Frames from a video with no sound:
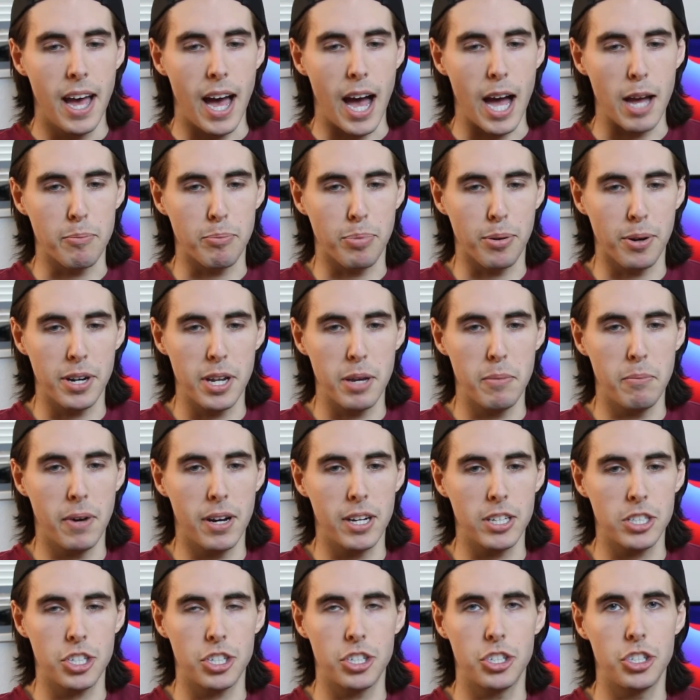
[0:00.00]
I pretty
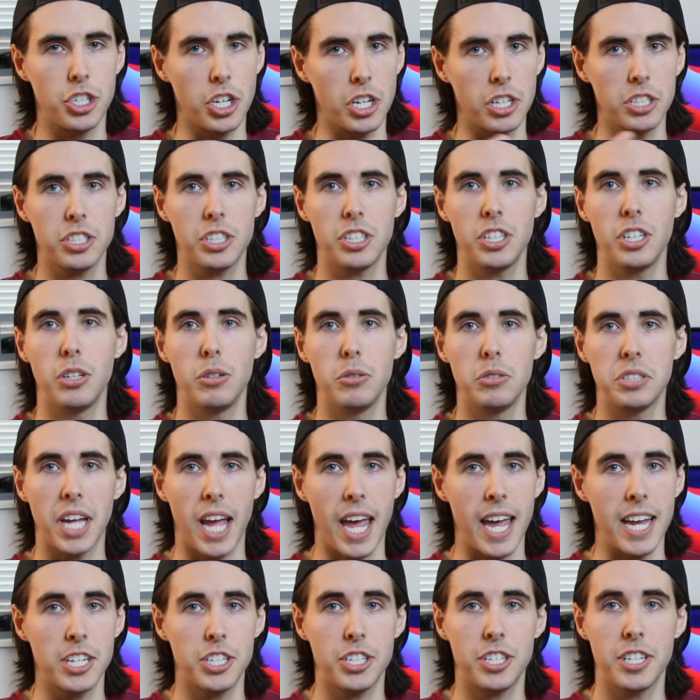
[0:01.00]
much just use
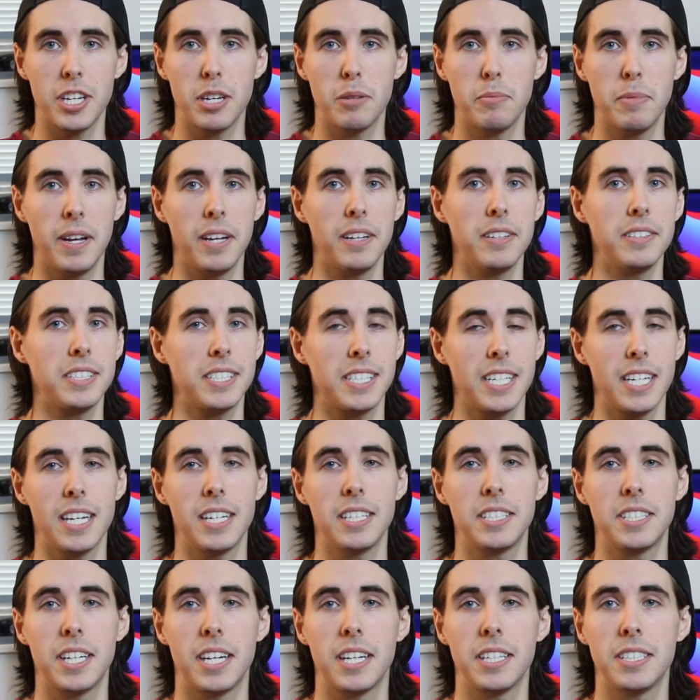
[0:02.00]
HTML,
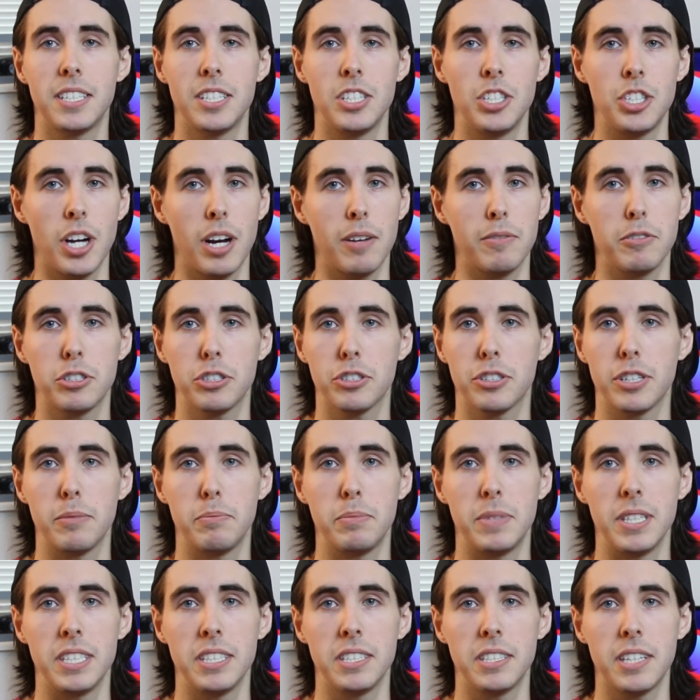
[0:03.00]
CSS, and
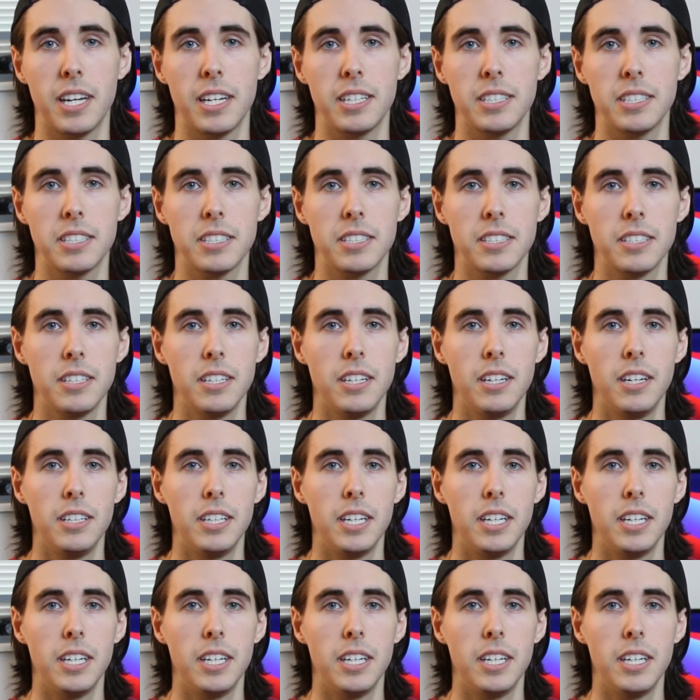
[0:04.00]
JavaScript these days.